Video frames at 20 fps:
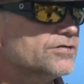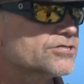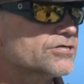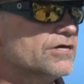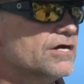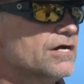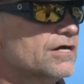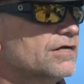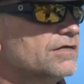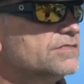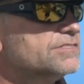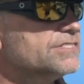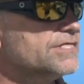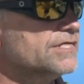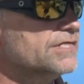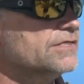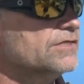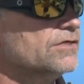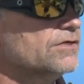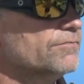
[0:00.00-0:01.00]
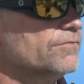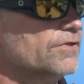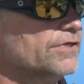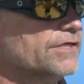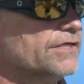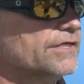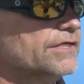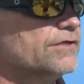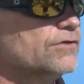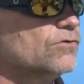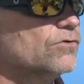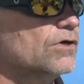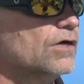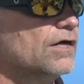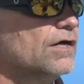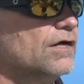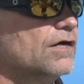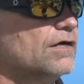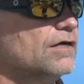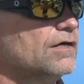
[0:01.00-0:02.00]
crowds and hopefully
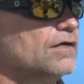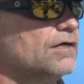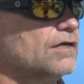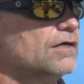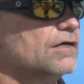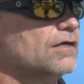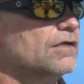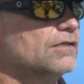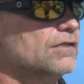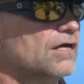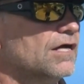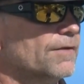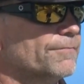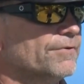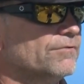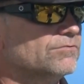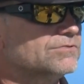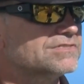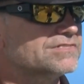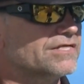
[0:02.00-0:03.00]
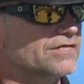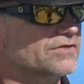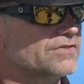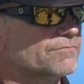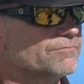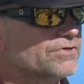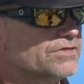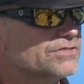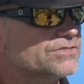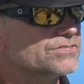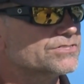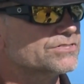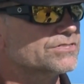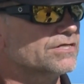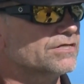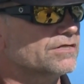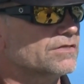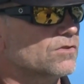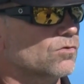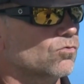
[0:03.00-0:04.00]
uh, a lot of people stay on the beach.
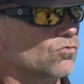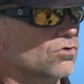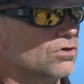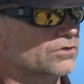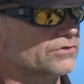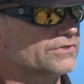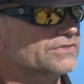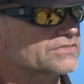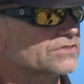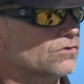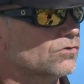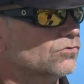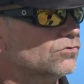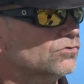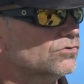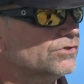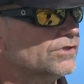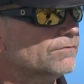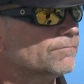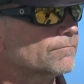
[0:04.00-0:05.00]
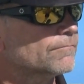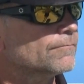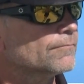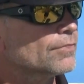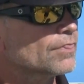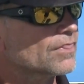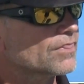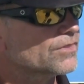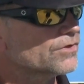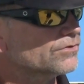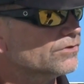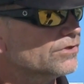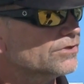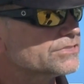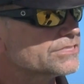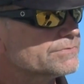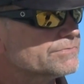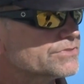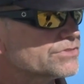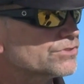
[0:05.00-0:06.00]
Uh, the water is cold. There are
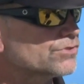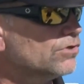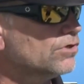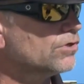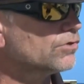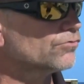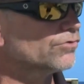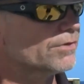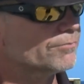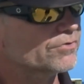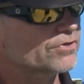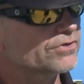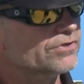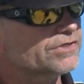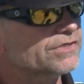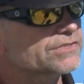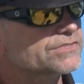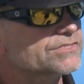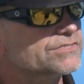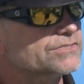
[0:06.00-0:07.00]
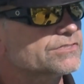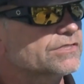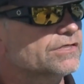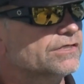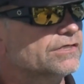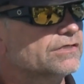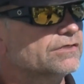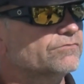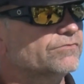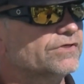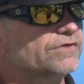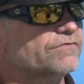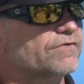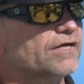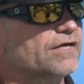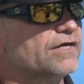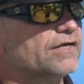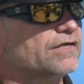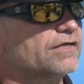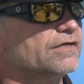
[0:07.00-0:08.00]
some strong rip currents. Uh, we've
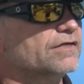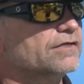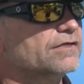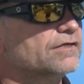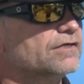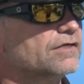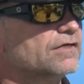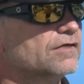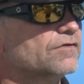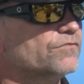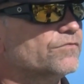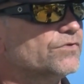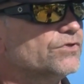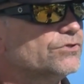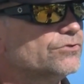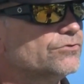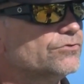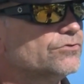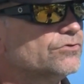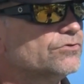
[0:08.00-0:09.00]
had a, a few